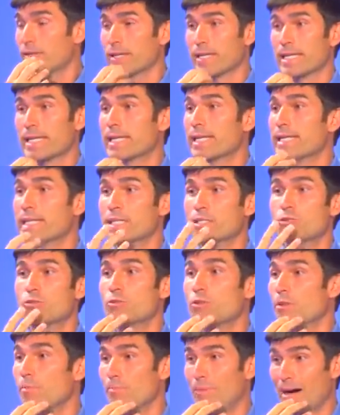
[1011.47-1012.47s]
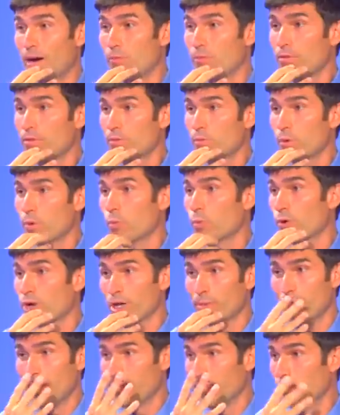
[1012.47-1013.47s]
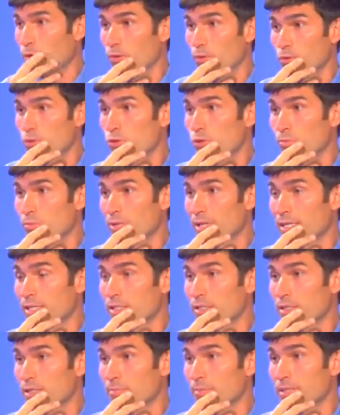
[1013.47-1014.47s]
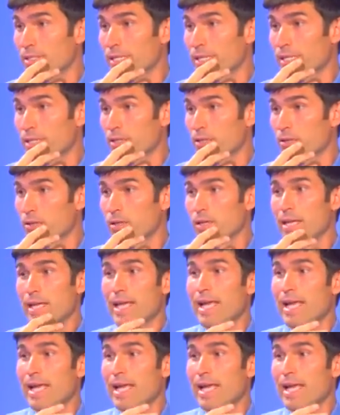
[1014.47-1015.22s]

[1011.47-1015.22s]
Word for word: It can get into the mouth. We worry about those two places in particular.